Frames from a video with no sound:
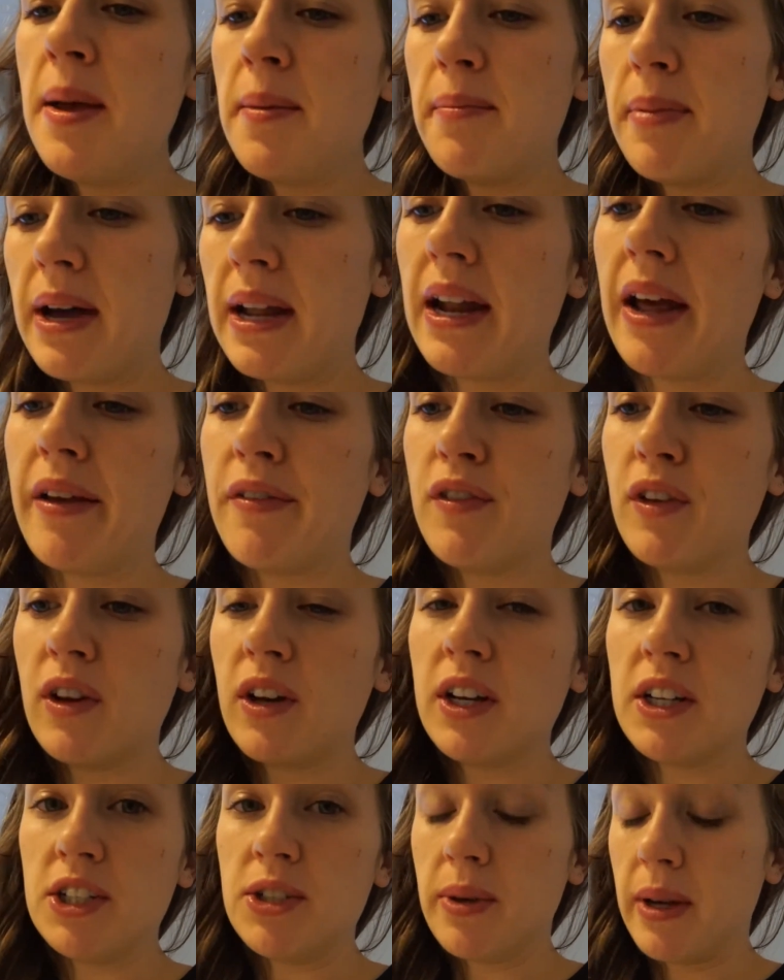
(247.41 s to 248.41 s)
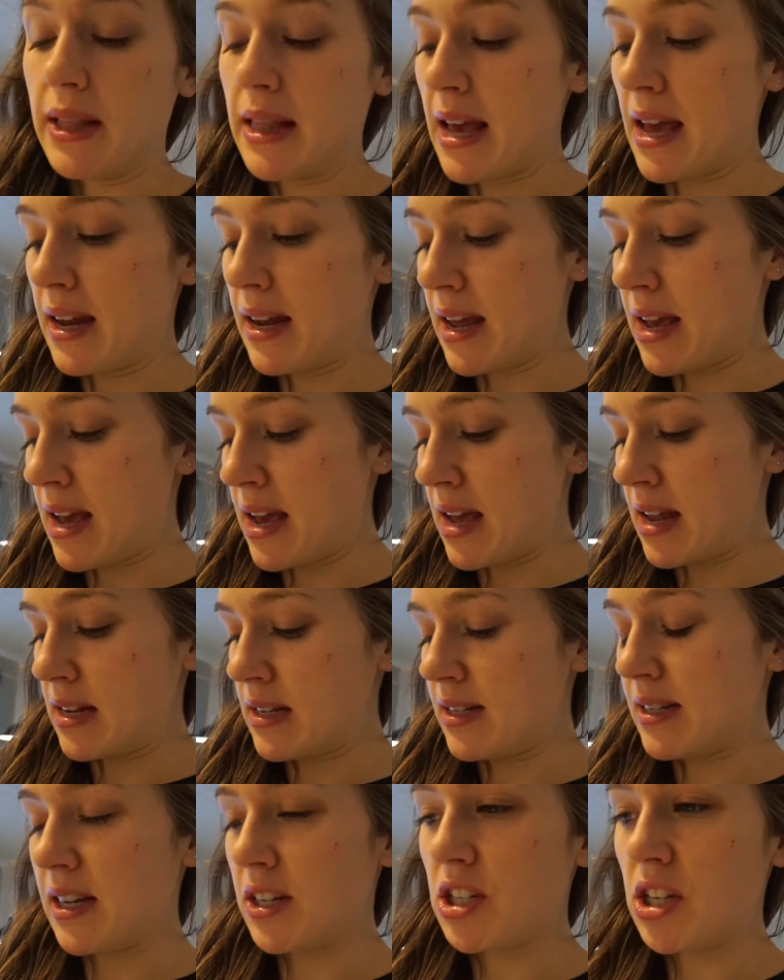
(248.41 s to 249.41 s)
But I feel good doing that,
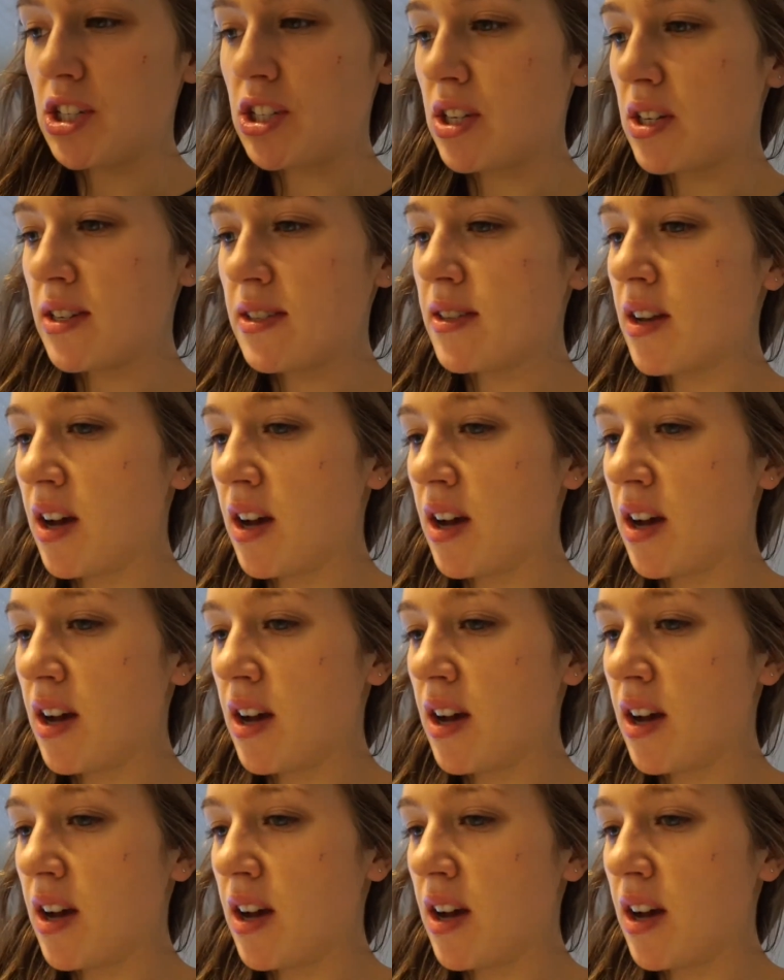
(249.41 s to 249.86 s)
and digestion is